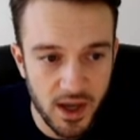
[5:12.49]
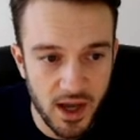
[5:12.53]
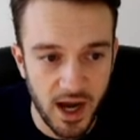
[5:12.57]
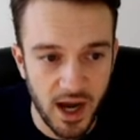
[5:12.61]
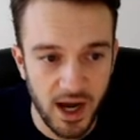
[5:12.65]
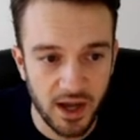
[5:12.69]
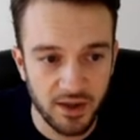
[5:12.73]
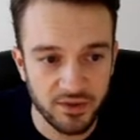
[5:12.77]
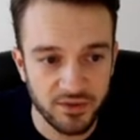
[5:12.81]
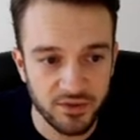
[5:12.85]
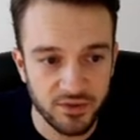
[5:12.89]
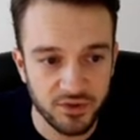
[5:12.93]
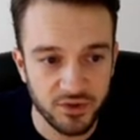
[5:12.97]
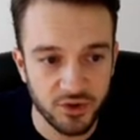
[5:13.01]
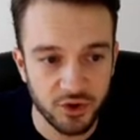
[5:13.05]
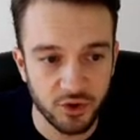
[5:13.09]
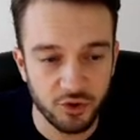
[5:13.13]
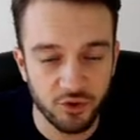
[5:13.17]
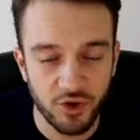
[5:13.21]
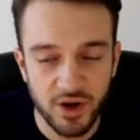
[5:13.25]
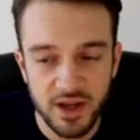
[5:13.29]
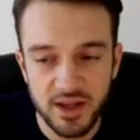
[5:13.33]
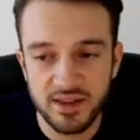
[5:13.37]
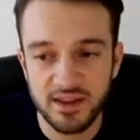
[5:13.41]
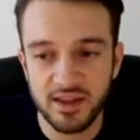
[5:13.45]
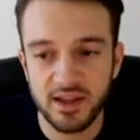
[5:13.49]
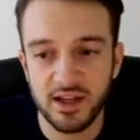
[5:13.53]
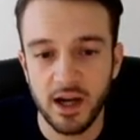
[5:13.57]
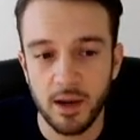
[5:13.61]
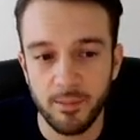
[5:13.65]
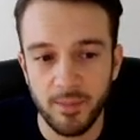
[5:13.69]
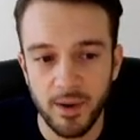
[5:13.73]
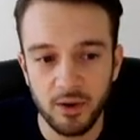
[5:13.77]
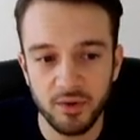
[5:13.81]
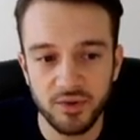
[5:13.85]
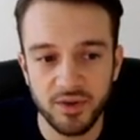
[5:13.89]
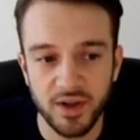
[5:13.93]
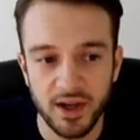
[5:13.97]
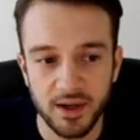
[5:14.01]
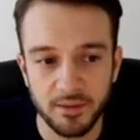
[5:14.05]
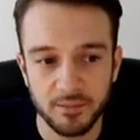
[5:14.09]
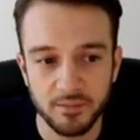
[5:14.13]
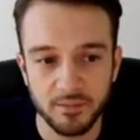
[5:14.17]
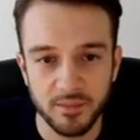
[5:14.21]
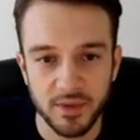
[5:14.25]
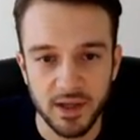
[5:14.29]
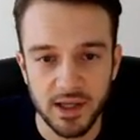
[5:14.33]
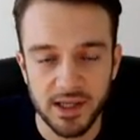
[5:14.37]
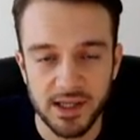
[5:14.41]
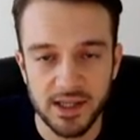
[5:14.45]
And the great thing about
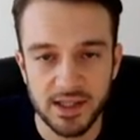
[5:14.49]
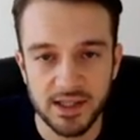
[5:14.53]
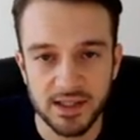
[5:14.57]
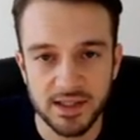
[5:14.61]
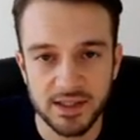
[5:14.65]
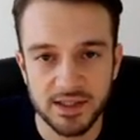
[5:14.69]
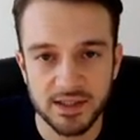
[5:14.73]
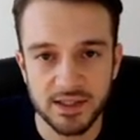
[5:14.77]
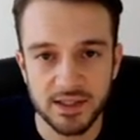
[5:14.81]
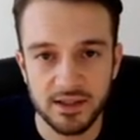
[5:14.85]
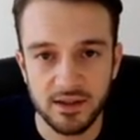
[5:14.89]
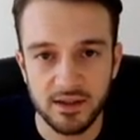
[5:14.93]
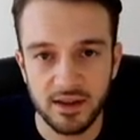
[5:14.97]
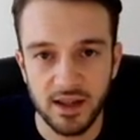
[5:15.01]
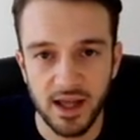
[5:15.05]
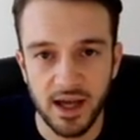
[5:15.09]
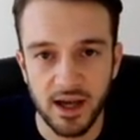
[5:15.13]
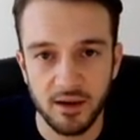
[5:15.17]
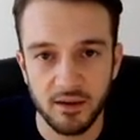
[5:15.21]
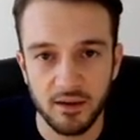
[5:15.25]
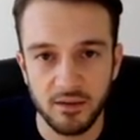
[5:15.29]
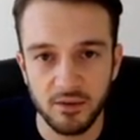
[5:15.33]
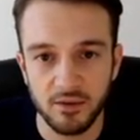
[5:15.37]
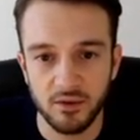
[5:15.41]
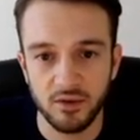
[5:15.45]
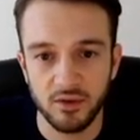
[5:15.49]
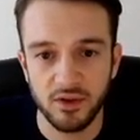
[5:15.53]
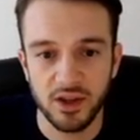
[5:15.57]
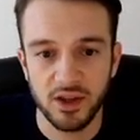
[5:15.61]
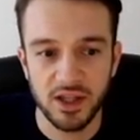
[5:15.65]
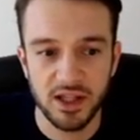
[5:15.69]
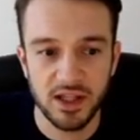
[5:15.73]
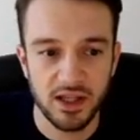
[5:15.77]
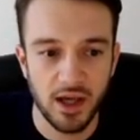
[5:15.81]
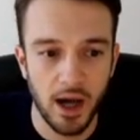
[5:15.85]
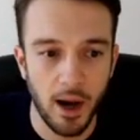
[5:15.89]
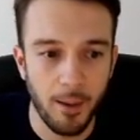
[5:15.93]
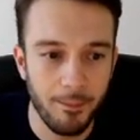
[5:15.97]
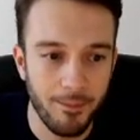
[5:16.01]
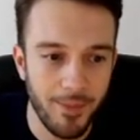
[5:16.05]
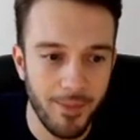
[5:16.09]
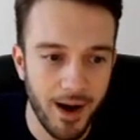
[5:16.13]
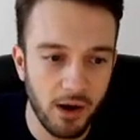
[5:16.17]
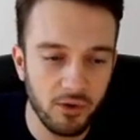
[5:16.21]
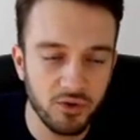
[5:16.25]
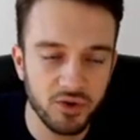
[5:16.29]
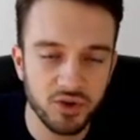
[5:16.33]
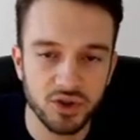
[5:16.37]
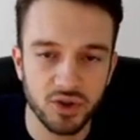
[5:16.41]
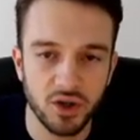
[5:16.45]
that is that the
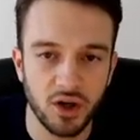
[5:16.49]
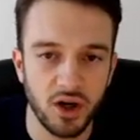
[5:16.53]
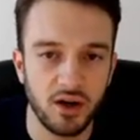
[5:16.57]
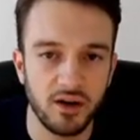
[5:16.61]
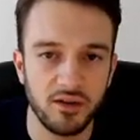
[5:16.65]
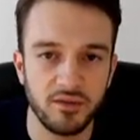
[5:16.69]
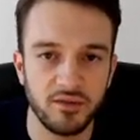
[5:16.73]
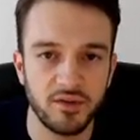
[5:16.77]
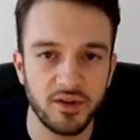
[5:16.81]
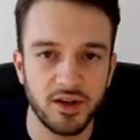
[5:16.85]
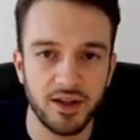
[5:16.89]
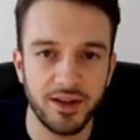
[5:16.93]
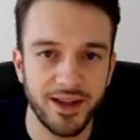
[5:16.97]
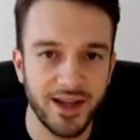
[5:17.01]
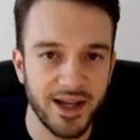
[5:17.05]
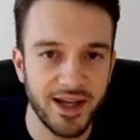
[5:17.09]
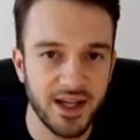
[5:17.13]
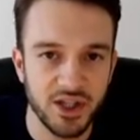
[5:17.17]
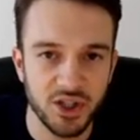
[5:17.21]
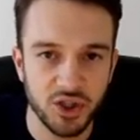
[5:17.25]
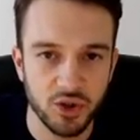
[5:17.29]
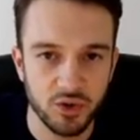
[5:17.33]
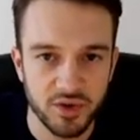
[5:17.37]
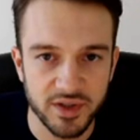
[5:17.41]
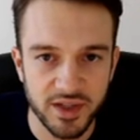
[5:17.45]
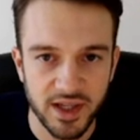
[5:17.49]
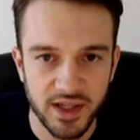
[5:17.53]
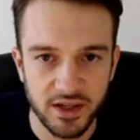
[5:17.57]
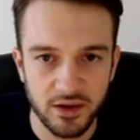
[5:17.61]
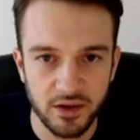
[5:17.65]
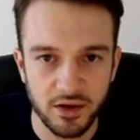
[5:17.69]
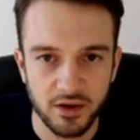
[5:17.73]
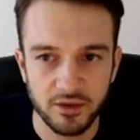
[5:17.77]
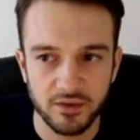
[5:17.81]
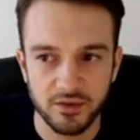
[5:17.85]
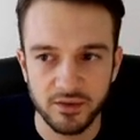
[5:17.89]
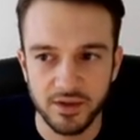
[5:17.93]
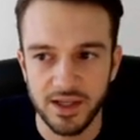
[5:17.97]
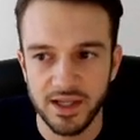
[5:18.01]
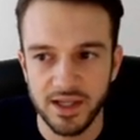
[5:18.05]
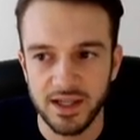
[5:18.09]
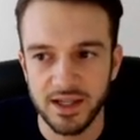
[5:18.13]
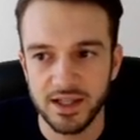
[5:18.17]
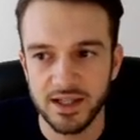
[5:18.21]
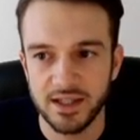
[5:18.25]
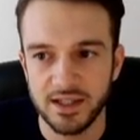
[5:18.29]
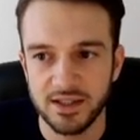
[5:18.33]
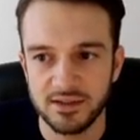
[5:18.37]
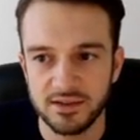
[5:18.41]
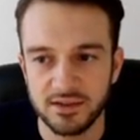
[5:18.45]
amount of clients you take on
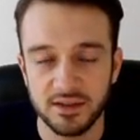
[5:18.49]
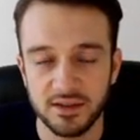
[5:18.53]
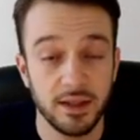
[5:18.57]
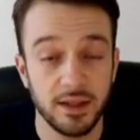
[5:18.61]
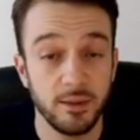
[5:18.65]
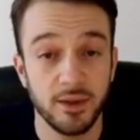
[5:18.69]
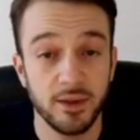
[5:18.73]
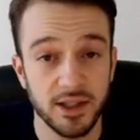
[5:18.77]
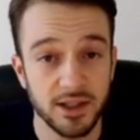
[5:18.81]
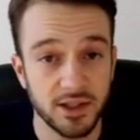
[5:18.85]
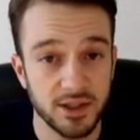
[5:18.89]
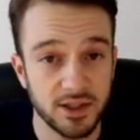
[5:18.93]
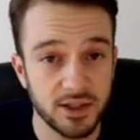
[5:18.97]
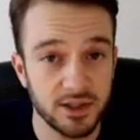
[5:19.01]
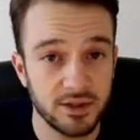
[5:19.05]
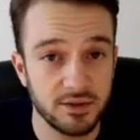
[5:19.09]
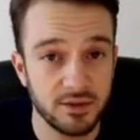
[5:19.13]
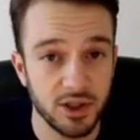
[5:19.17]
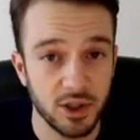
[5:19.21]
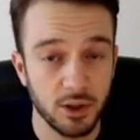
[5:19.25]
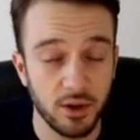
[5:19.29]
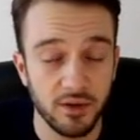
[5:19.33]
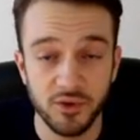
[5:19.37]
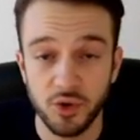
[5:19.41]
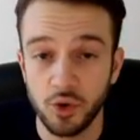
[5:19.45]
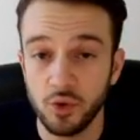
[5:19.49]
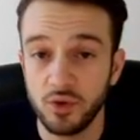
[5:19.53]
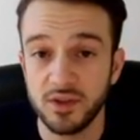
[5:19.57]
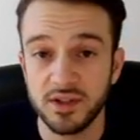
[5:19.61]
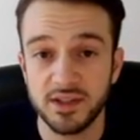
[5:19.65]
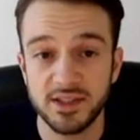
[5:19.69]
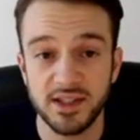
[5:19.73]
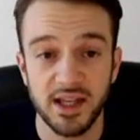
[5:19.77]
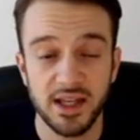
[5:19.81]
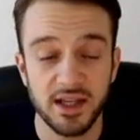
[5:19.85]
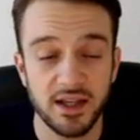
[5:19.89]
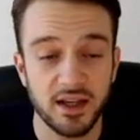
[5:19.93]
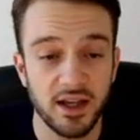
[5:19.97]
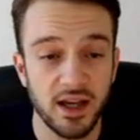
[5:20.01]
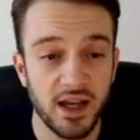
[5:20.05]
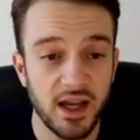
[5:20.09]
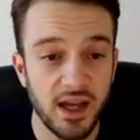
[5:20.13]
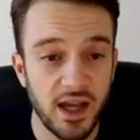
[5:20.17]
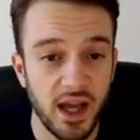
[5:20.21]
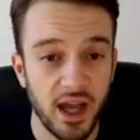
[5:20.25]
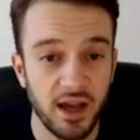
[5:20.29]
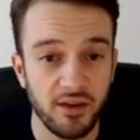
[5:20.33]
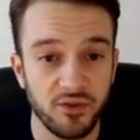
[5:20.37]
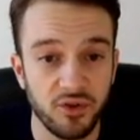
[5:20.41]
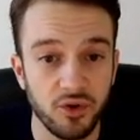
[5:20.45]
is limitless. You know, if you can take,
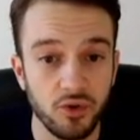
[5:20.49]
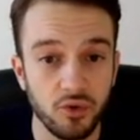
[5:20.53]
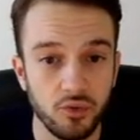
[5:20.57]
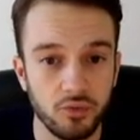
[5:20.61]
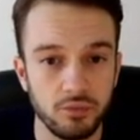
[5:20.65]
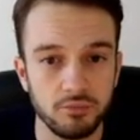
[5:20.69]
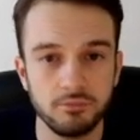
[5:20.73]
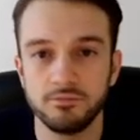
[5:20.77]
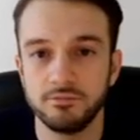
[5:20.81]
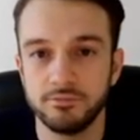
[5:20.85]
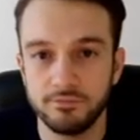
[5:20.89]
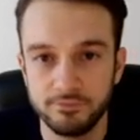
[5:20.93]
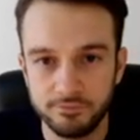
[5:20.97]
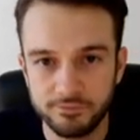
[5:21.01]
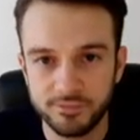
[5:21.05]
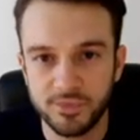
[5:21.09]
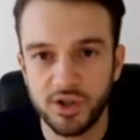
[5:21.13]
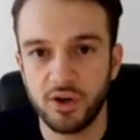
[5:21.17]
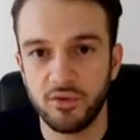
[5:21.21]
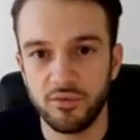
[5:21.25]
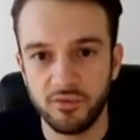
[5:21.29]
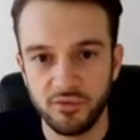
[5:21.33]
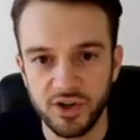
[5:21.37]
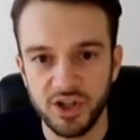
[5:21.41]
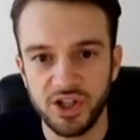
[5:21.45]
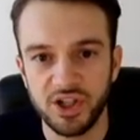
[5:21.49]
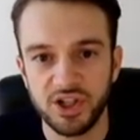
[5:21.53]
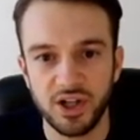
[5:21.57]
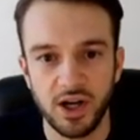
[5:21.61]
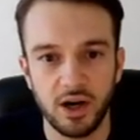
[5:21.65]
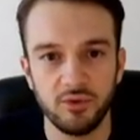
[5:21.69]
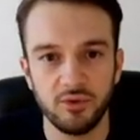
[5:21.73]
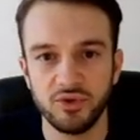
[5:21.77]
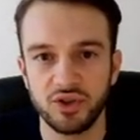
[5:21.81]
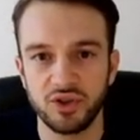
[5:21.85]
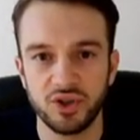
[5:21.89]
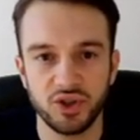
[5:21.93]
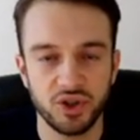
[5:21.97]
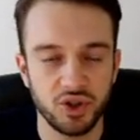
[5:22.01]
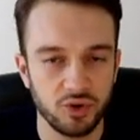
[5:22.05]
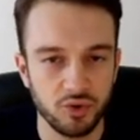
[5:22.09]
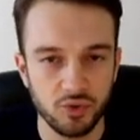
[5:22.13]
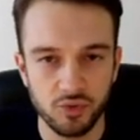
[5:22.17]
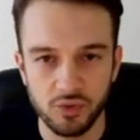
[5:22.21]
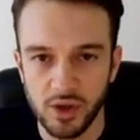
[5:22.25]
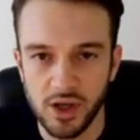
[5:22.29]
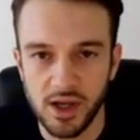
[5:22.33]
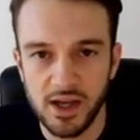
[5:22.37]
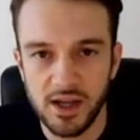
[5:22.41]
if you can reach out to